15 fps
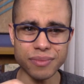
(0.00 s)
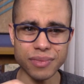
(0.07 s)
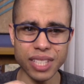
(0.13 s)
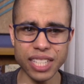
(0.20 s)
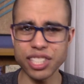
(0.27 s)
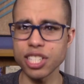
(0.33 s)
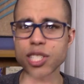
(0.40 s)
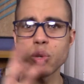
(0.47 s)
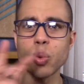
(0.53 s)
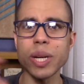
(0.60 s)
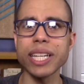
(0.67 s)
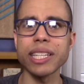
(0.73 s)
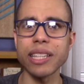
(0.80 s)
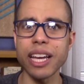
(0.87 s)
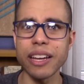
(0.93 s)
like just
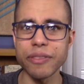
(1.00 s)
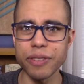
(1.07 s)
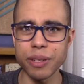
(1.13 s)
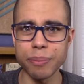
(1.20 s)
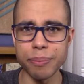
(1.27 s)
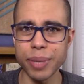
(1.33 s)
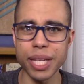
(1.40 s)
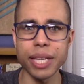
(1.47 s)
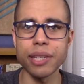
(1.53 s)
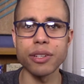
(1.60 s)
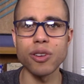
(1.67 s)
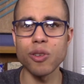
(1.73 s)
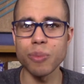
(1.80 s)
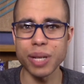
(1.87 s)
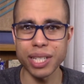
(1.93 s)
quitting life and being a
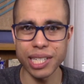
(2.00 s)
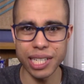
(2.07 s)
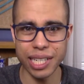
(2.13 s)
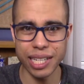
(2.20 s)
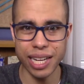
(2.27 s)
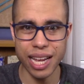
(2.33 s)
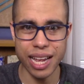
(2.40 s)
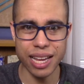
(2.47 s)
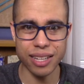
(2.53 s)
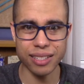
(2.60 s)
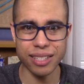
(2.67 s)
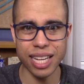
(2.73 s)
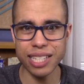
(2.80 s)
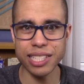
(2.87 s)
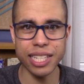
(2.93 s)
nobody and
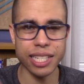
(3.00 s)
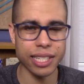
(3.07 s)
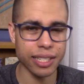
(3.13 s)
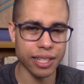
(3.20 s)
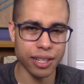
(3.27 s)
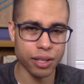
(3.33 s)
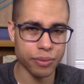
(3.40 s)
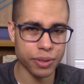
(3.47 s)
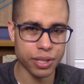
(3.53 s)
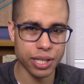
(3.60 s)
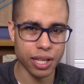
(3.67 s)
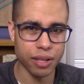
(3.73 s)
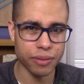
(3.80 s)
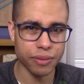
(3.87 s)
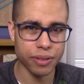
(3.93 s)
not taking care of
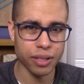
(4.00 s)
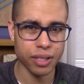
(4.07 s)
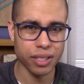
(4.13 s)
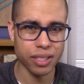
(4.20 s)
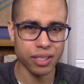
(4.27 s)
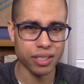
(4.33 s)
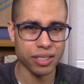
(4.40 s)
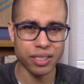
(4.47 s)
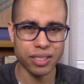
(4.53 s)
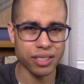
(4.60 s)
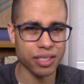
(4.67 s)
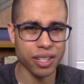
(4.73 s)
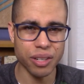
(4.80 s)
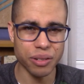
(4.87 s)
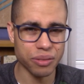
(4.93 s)
yourself.
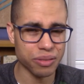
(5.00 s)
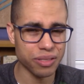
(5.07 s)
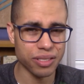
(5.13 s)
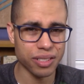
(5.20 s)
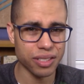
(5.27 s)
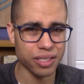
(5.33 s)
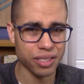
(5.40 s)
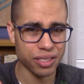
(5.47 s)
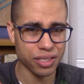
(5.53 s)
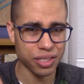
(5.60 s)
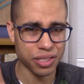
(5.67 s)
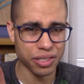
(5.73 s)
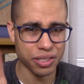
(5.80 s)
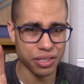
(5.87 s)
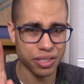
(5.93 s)
No.
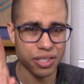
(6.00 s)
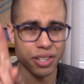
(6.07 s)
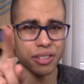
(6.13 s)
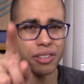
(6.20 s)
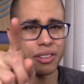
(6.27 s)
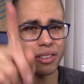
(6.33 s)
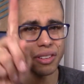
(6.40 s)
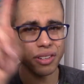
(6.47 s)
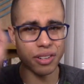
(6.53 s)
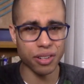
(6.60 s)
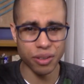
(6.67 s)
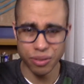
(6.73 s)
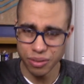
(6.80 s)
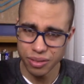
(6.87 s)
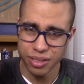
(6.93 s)
No, no, no, no,
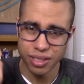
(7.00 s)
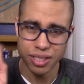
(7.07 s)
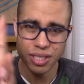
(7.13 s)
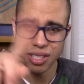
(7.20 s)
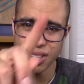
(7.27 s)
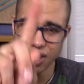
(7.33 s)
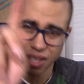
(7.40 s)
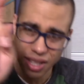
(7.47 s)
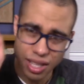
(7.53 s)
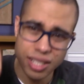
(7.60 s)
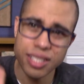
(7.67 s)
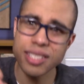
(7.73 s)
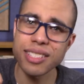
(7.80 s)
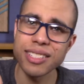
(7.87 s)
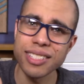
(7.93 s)
no. None of
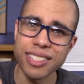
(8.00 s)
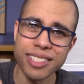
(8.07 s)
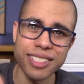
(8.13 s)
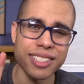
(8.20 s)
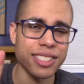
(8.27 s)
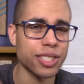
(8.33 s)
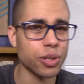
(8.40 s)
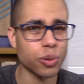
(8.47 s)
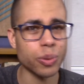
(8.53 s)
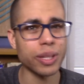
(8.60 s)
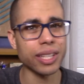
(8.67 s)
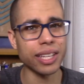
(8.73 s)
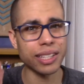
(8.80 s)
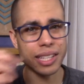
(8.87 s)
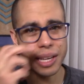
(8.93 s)
this. Don't quit
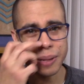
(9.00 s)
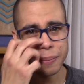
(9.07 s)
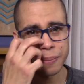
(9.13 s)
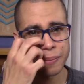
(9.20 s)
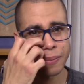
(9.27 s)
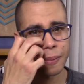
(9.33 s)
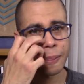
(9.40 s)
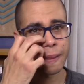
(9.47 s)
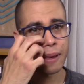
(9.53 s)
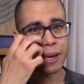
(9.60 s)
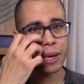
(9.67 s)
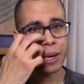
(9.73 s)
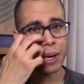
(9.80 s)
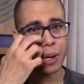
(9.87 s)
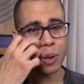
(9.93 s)
like that.
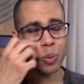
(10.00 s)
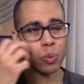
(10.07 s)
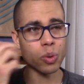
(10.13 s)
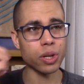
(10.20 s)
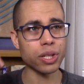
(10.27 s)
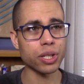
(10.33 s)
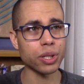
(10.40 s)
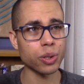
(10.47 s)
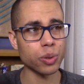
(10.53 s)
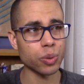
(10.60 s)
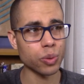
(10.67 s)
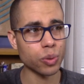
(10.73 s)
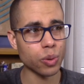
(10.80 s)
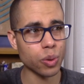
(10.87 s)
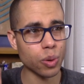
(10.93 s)
What
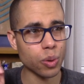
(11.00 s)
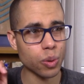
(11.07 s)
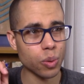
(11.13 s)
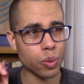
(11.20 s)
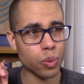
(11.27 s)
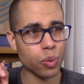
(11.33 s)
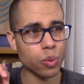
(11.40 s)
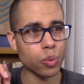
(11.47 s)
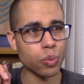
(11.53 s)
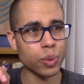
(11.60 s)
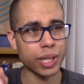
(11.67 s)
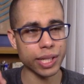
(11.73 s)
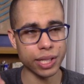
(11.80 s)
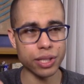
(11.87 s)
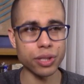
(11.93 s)

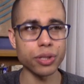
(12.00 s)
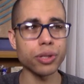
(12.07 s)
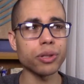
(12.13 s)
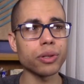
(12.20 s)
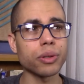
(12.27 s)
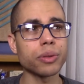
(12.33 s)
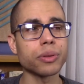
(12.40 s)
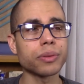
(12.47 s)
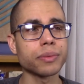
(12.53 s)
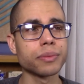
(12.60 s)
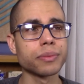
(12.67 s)
we need to do